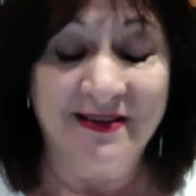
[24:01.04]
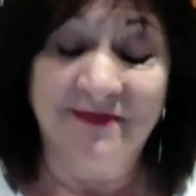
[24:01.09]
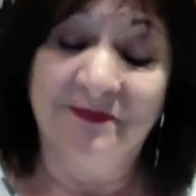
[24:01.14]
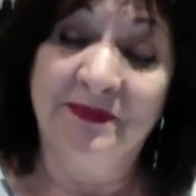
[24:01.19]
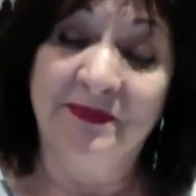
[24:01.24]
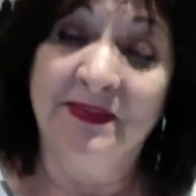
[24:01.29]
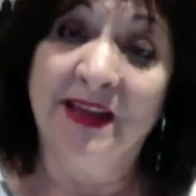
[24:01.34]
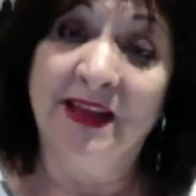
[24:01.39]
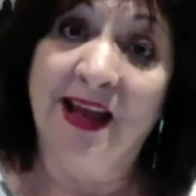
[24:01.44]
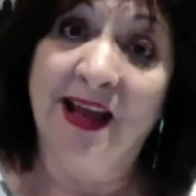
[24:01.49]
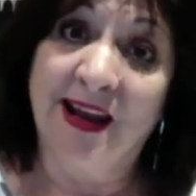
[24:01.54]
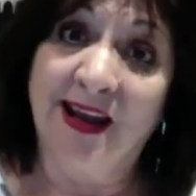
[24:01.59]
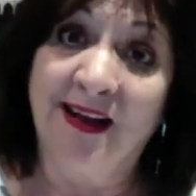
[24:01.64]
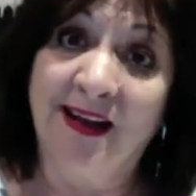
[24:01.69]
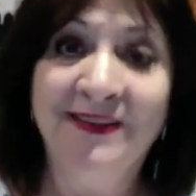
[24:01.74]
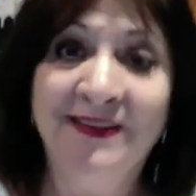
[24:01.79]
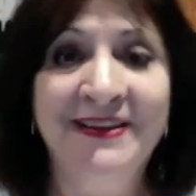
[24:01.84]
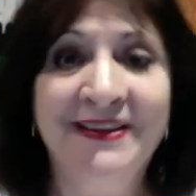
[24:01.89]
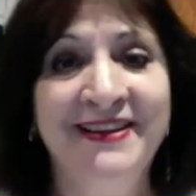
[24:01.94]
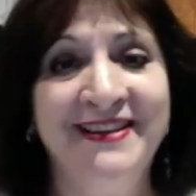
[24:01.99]
Nala,
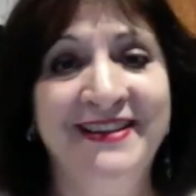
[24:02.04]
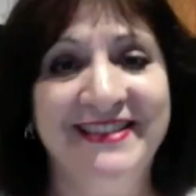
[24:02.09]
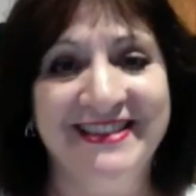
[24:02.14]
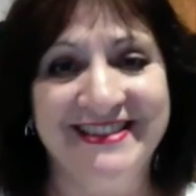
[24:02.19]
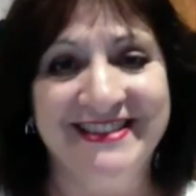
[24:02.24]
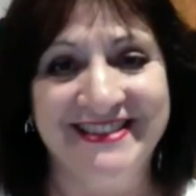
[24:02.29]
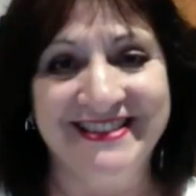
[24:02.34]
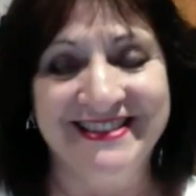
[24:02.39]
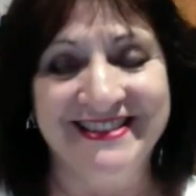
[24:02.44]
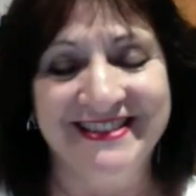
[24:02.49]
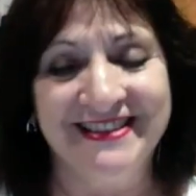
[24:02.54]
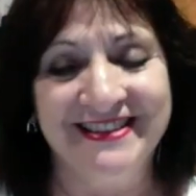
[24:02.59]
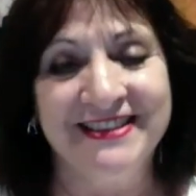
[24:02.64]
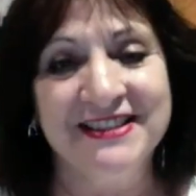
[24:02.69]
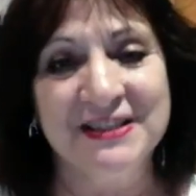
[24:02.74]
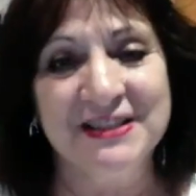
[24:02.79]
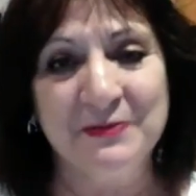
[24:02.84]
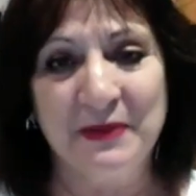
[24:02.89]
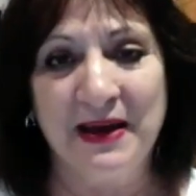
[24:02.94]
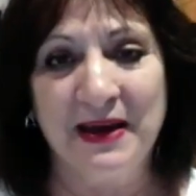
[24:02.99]
this is Nila
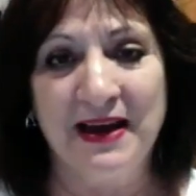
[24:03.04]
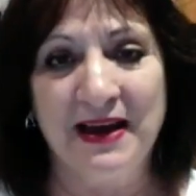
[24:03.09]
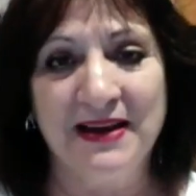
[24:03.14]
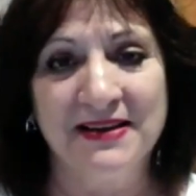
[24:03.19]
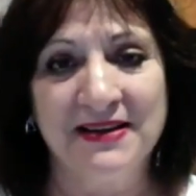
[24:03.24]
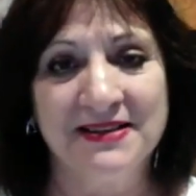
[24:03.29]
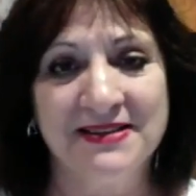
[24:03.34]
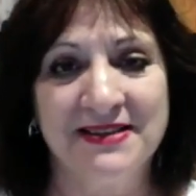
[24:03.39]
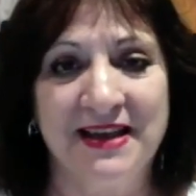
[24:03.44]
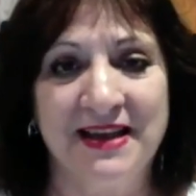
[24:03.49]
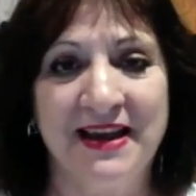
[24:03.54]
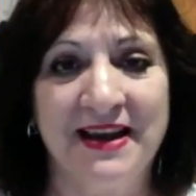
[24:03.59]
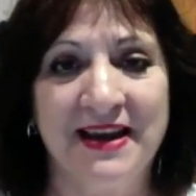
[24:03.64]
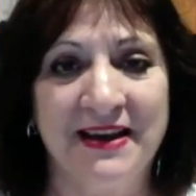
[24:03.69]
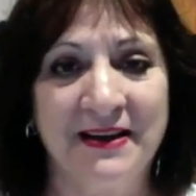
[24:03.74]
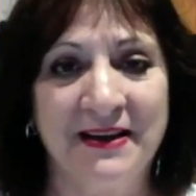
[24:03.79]
Sparks saying